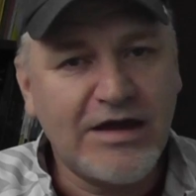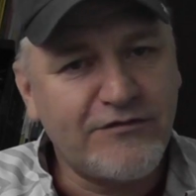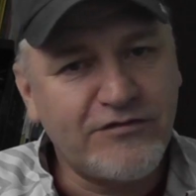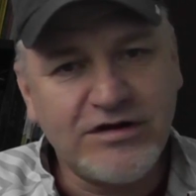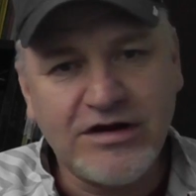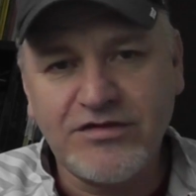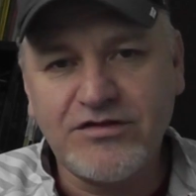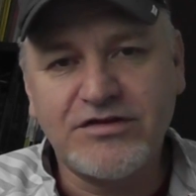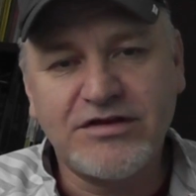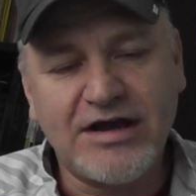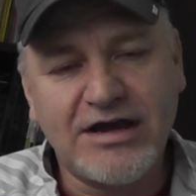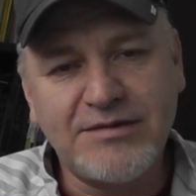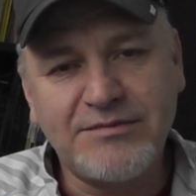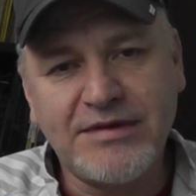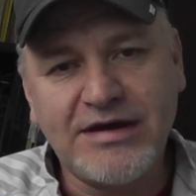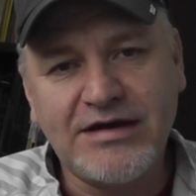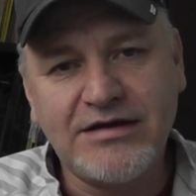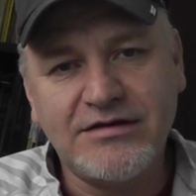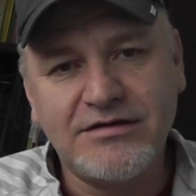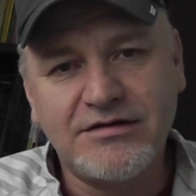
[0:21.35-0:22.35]
Every other
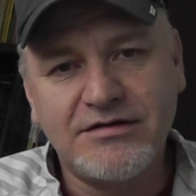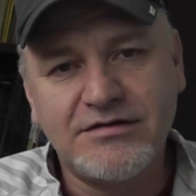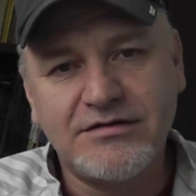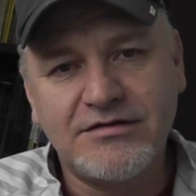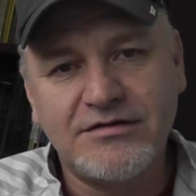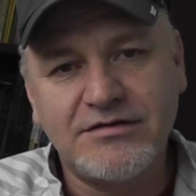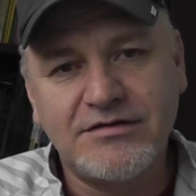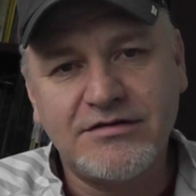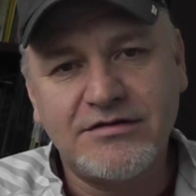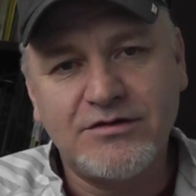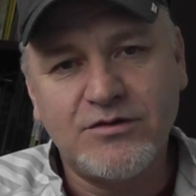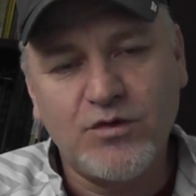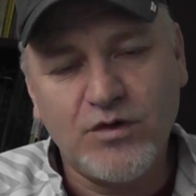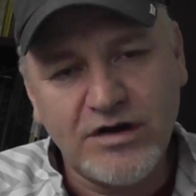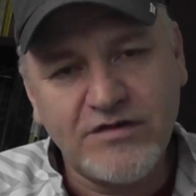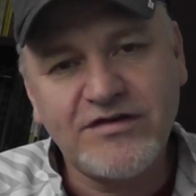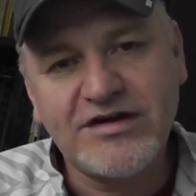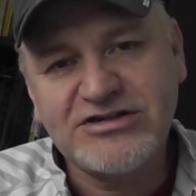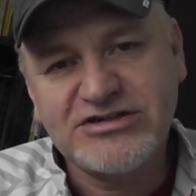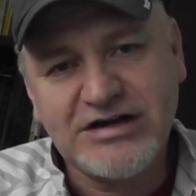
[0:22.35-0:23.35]
time, Matt?
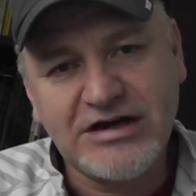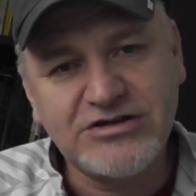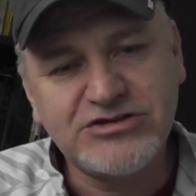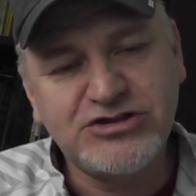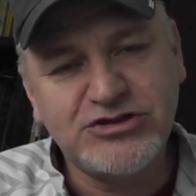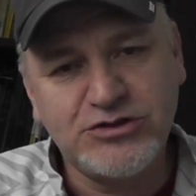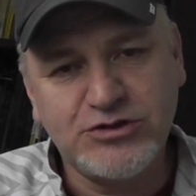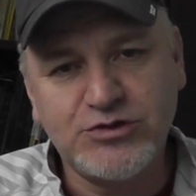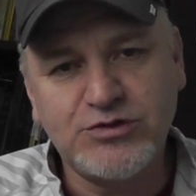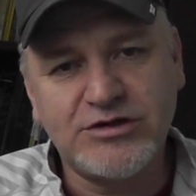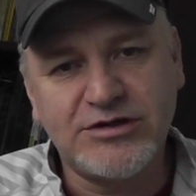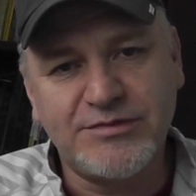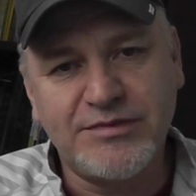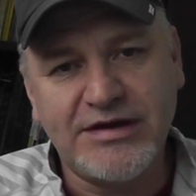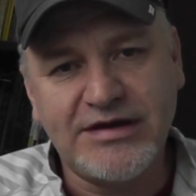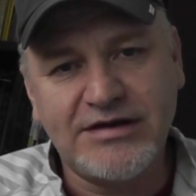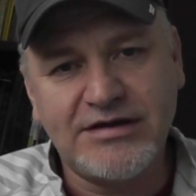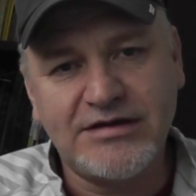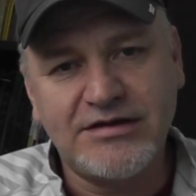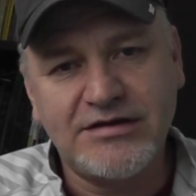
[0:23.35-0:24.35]
When have I challenged you to a
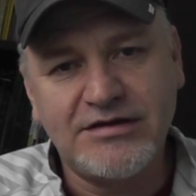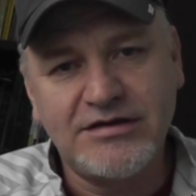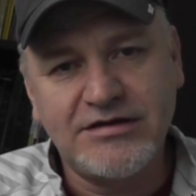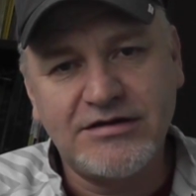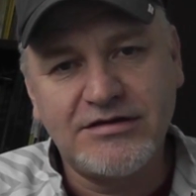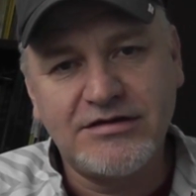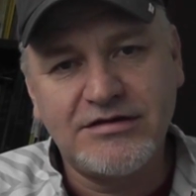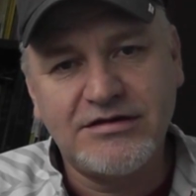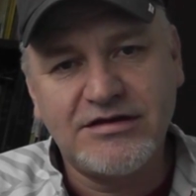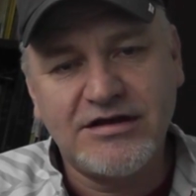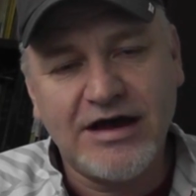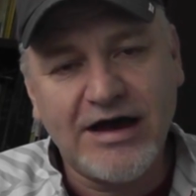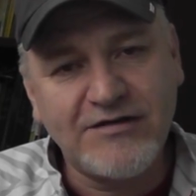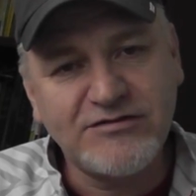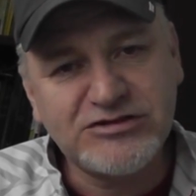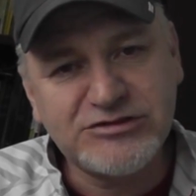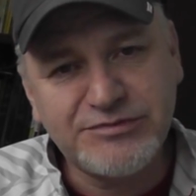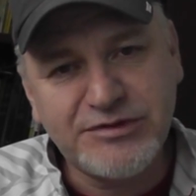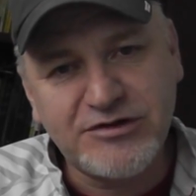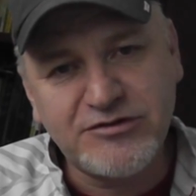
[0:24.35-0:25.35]
debate?
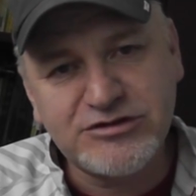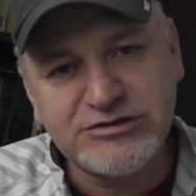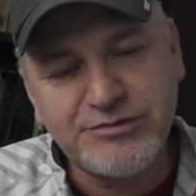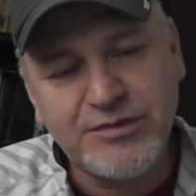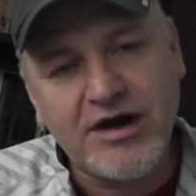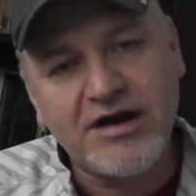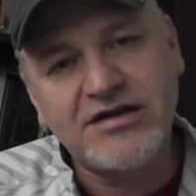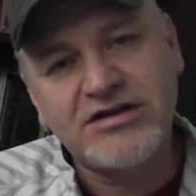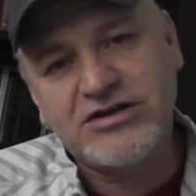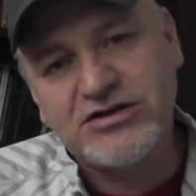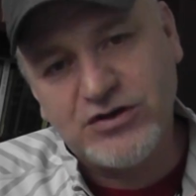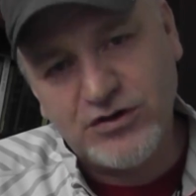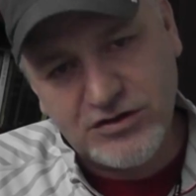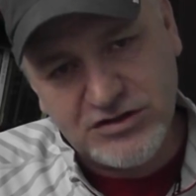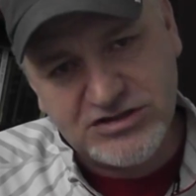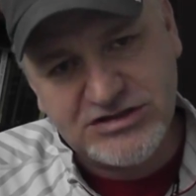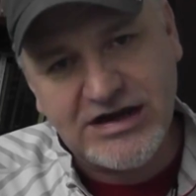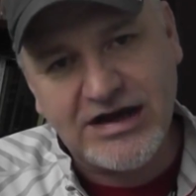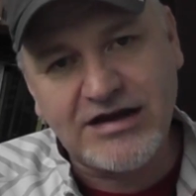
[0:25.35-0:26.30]
I've just been responding to your